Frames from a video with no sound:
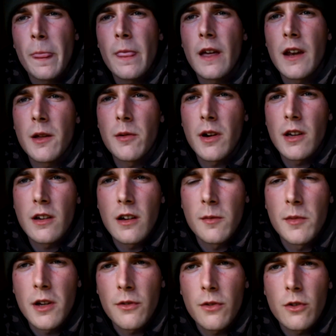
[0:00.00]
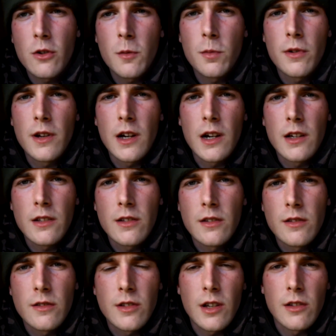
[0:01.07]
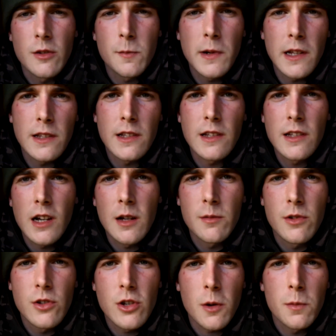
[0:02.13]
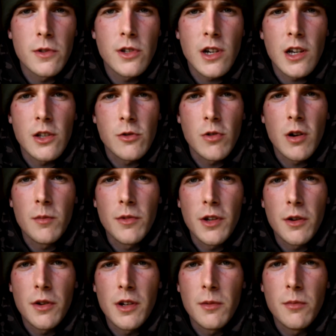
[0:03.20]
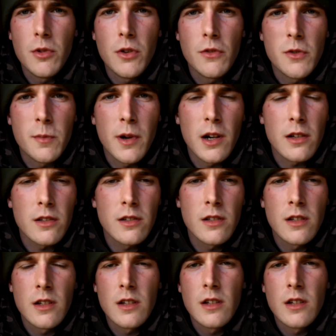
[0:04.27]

Anyway, I'm here for a couple of nights, so there's plenty of time to chop and change what I'm doing and move spots.